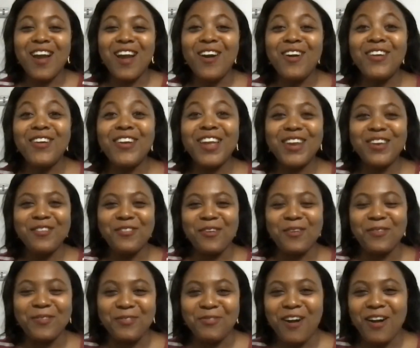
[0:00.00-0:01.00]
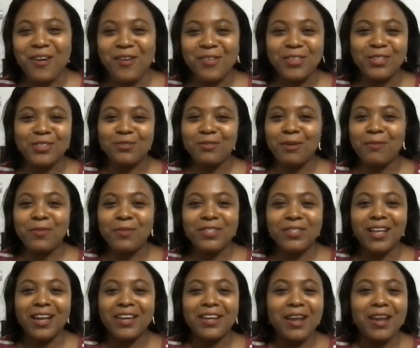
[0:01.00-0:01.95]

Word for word: we are all learning from the faculty. So when Mr.